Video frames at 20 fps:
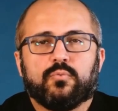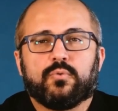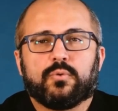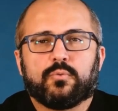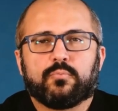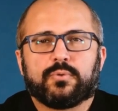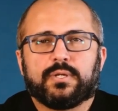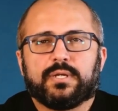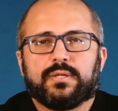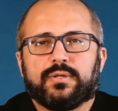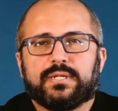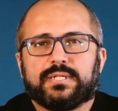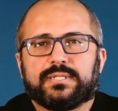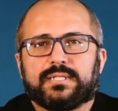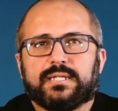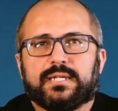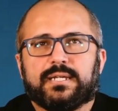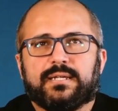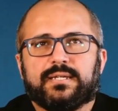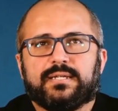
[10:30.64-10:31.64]
will rarely
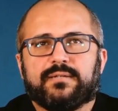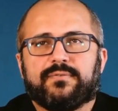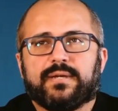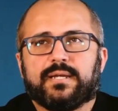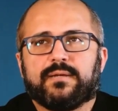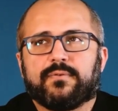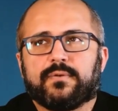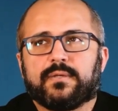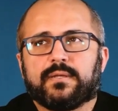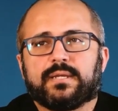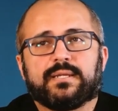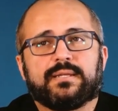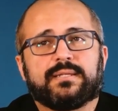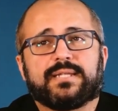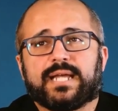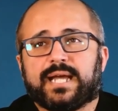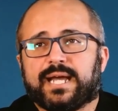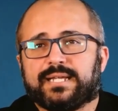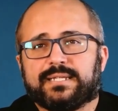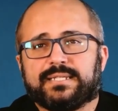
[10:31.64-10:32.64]
see, if ever,
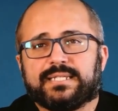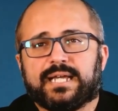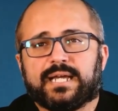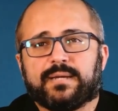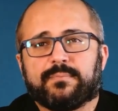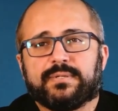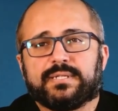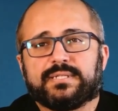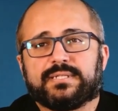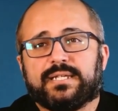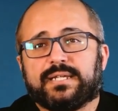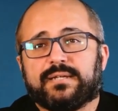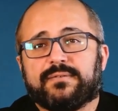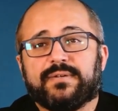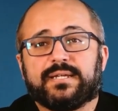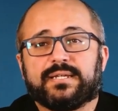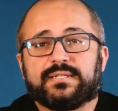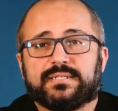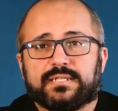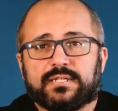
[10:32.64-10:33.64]
tax amnesty
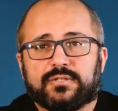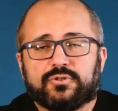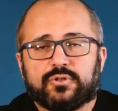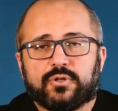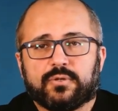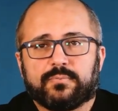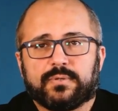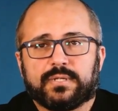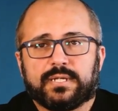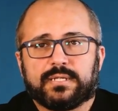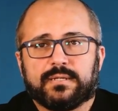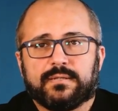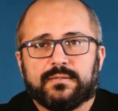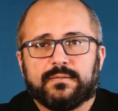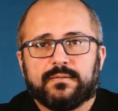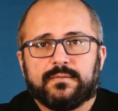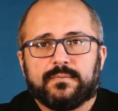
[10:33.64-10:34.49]
events in Germany,